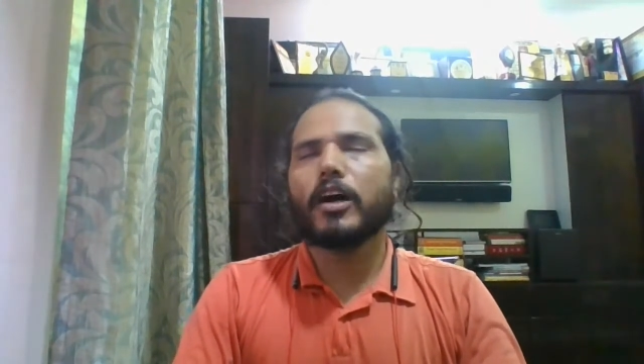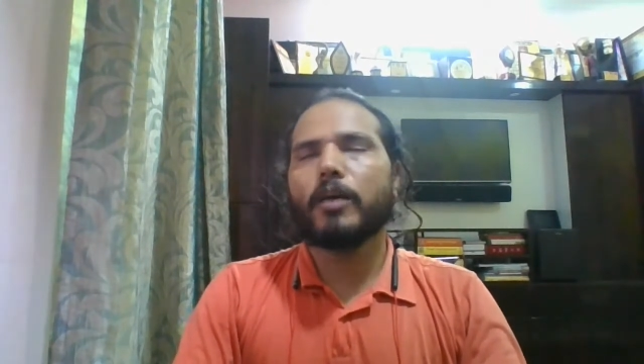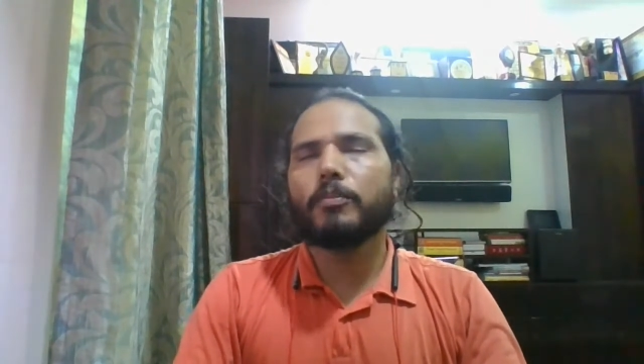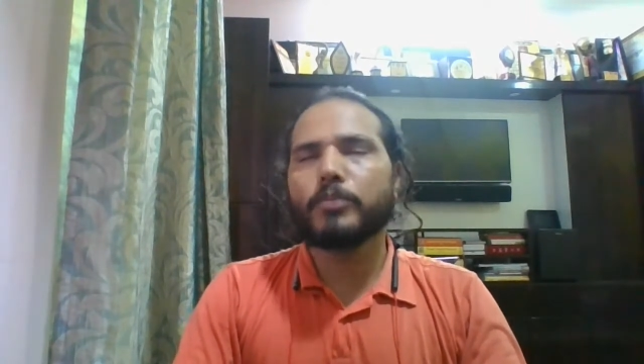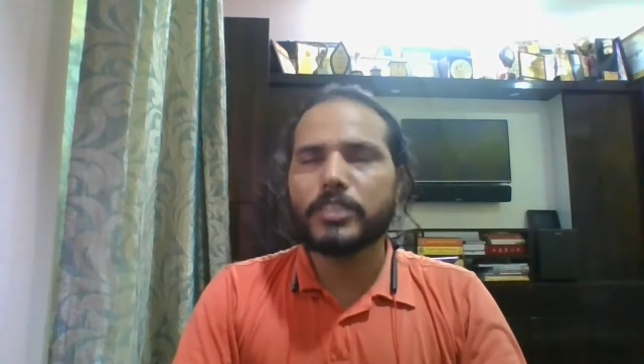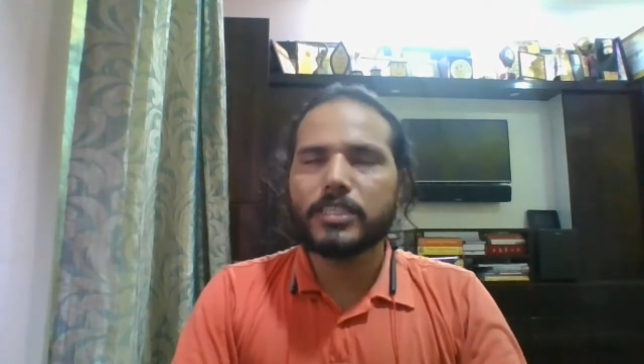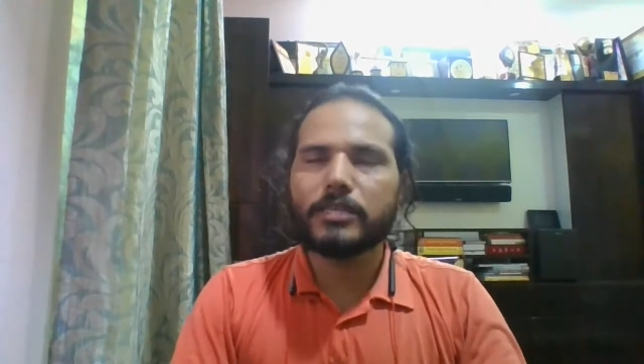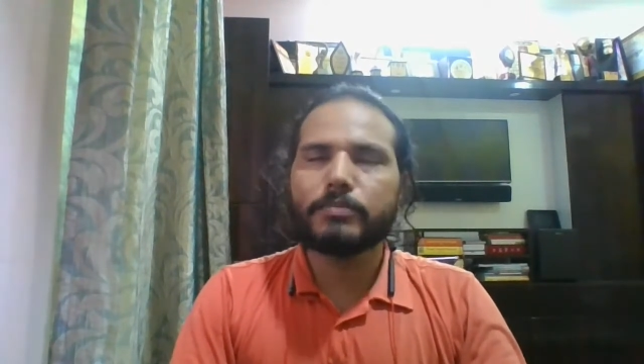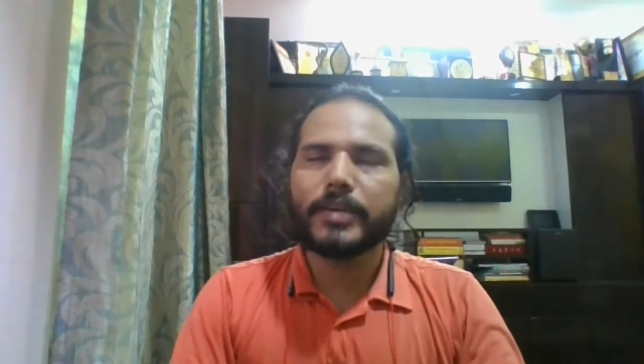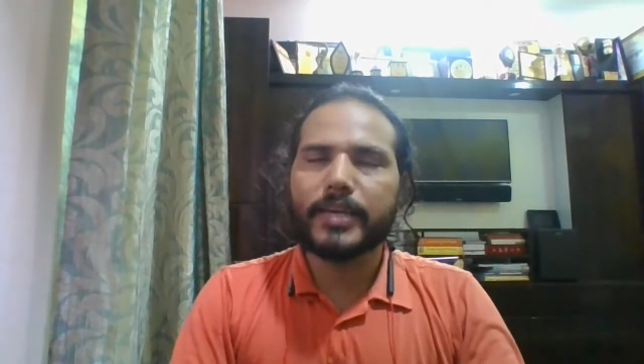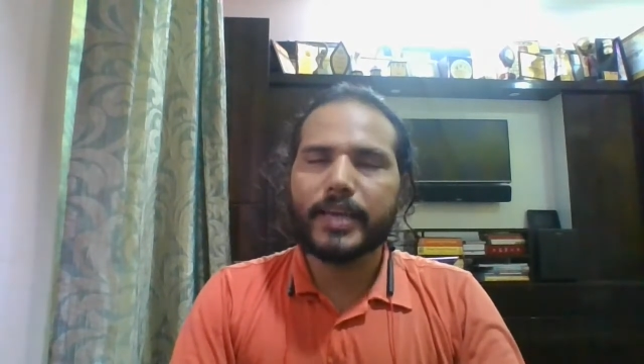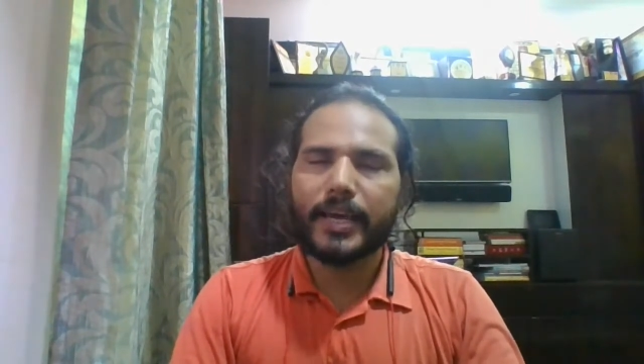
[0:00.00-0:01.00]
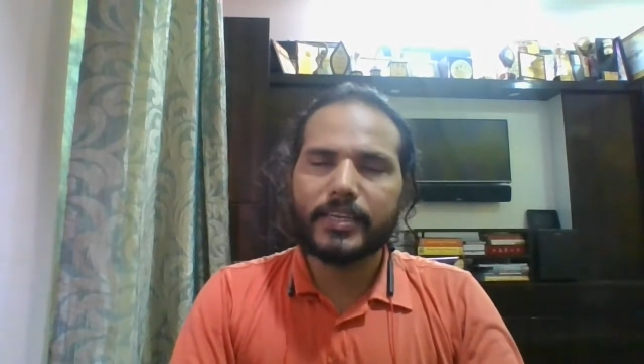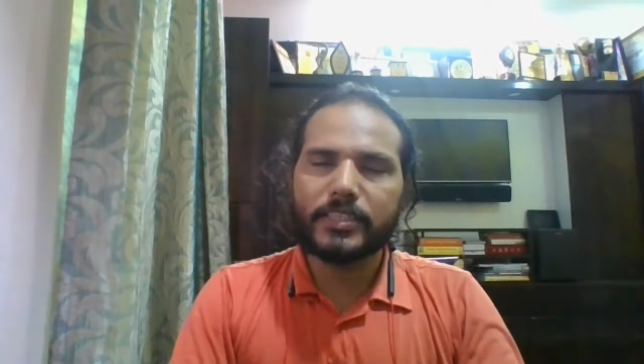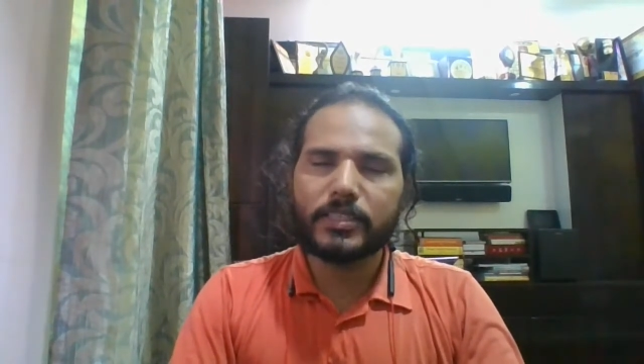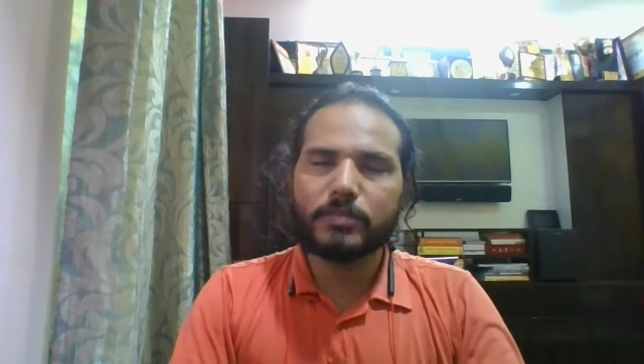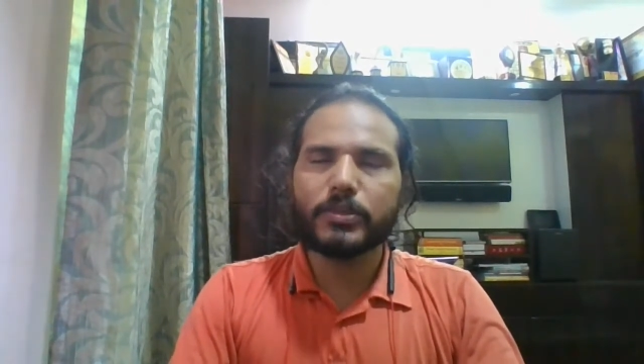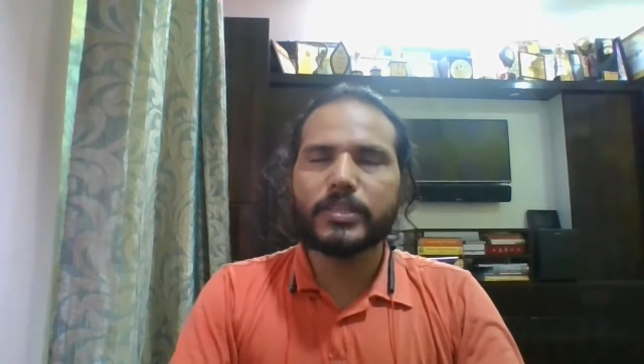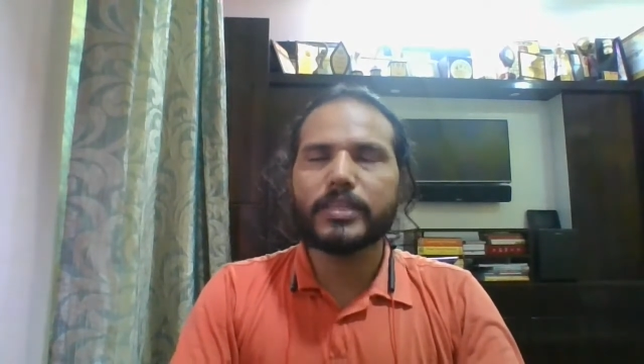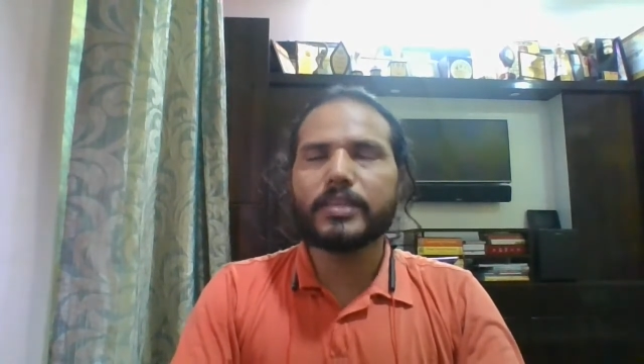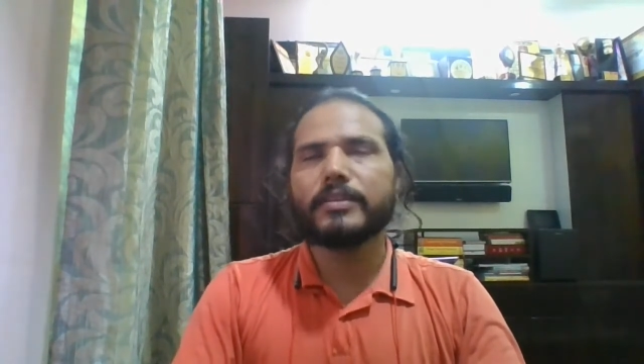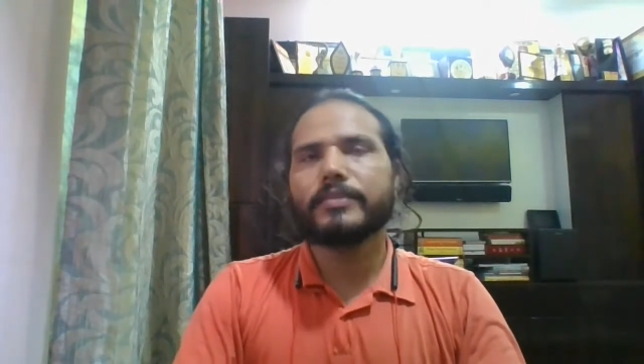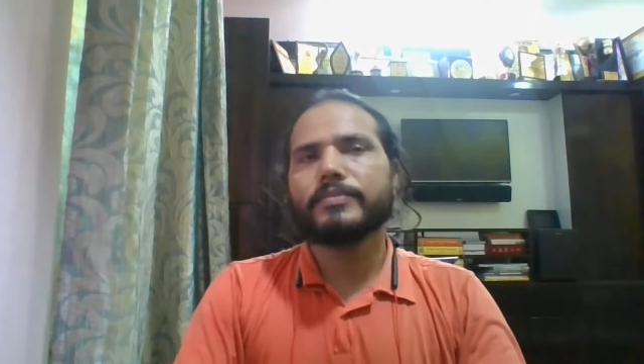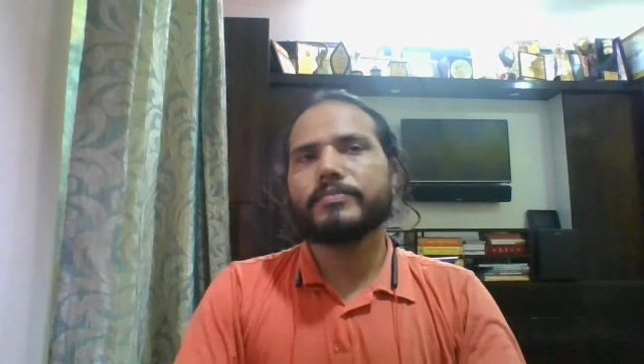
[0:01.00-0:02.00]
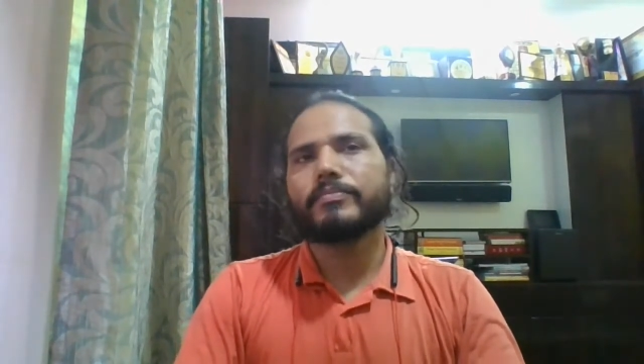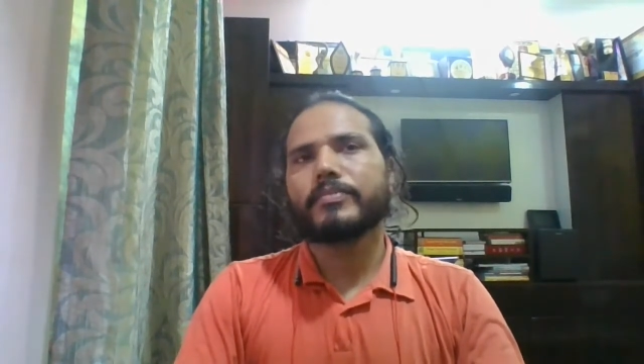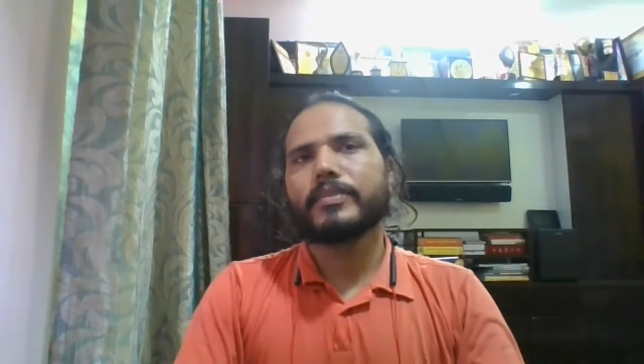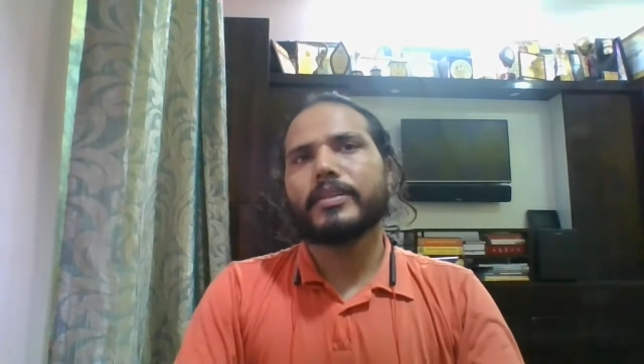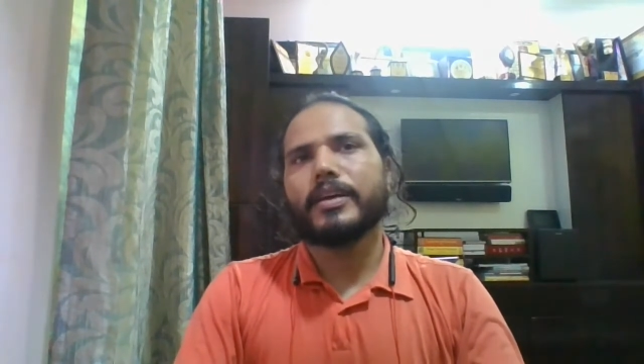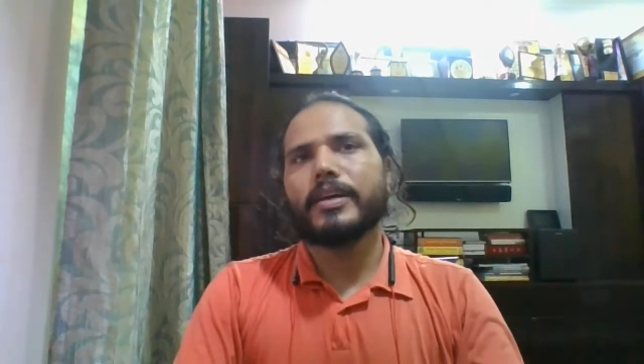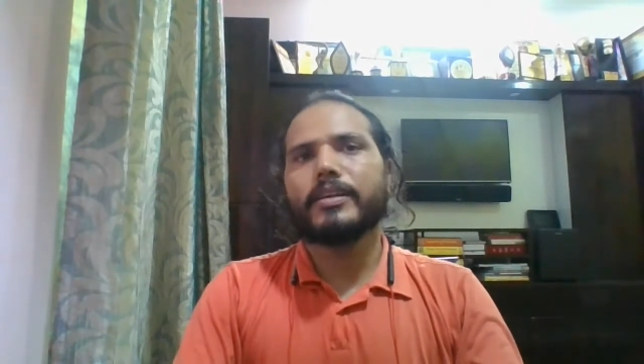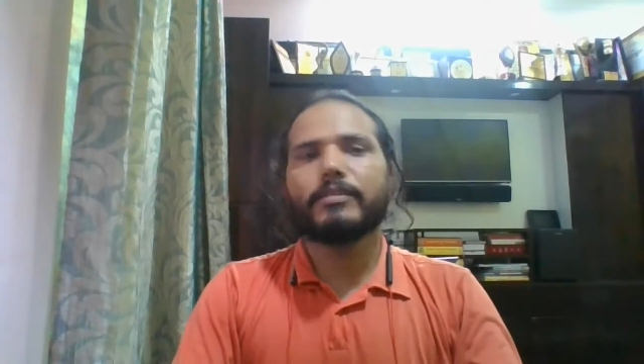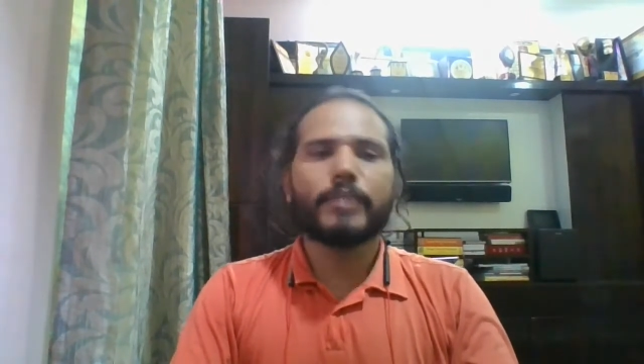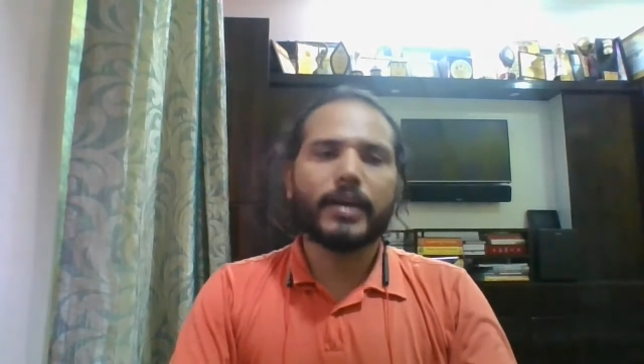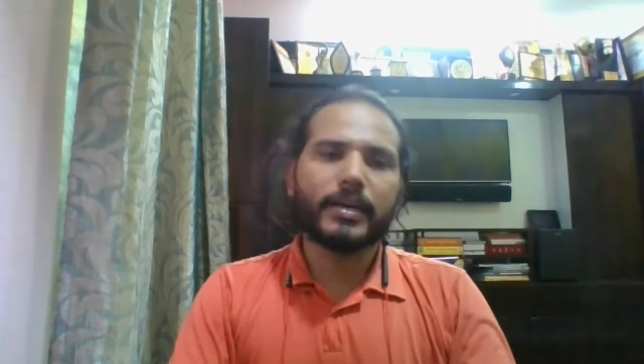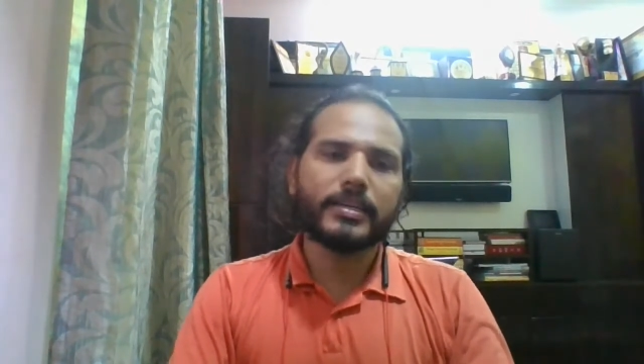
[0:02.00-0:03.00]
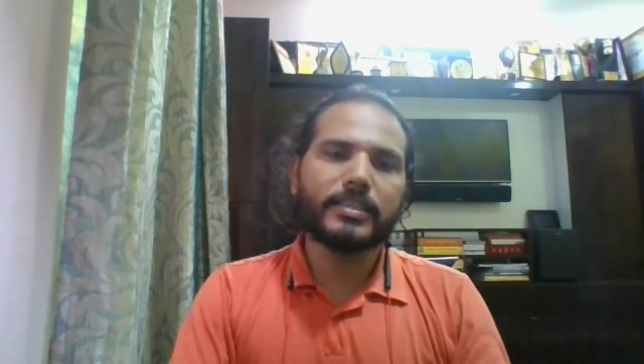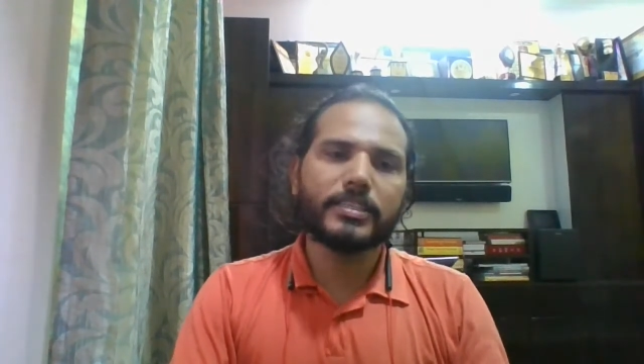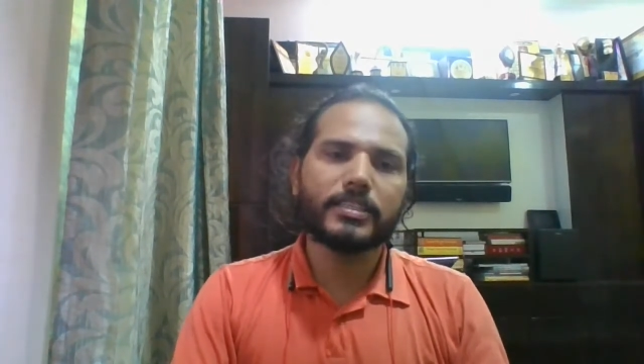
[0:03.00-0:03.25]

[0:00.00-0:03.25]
opposite mechanism within, and practice